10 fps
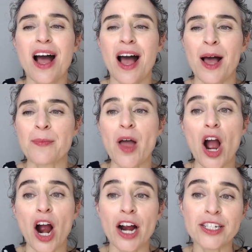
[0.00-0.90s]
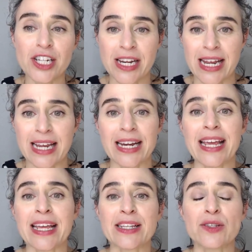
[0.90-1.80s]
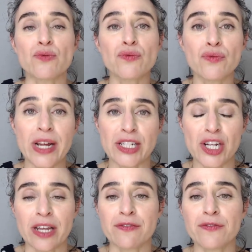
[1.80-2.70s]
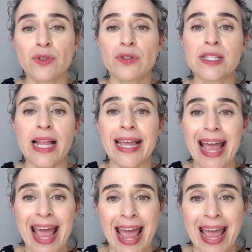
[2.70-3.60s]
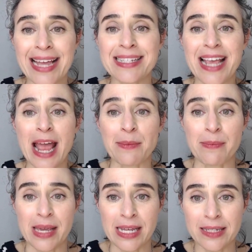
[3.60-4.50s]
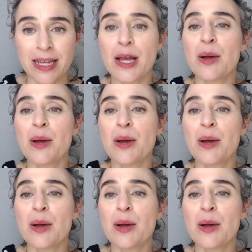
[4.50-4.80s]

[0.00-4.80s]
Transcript: Um, arginine is rich in foods like eggs and meat,